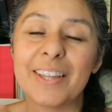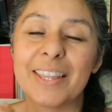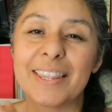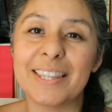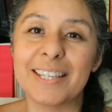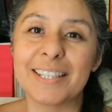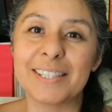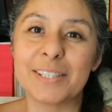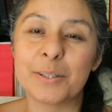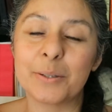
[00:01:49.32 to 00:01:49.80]

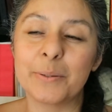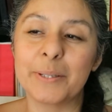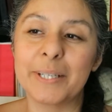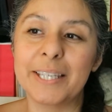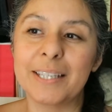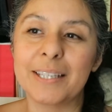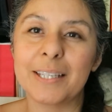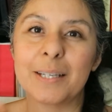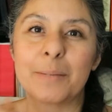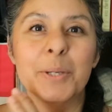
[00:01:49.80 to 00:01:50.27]
this
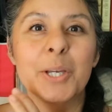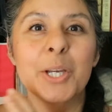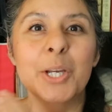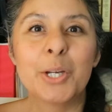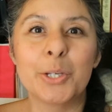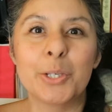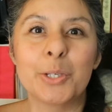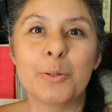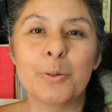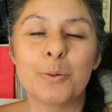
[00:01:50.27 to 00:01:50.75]
curriculum.
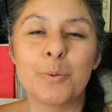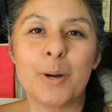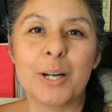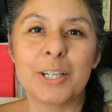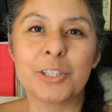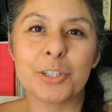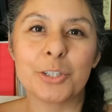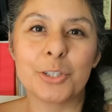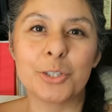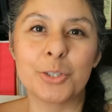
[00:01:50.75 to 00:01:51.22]
You will
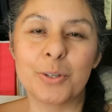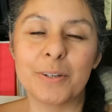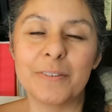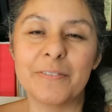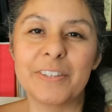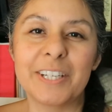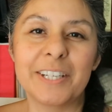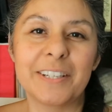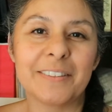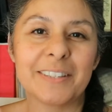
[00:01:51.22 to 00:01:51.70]
watch a
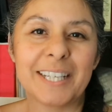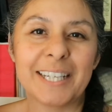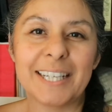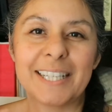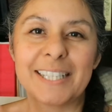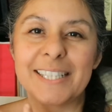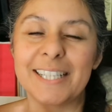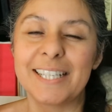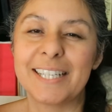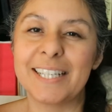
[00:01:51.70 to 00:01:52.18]
short video, like
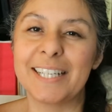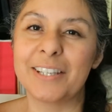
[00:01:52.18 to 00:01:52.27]
I said,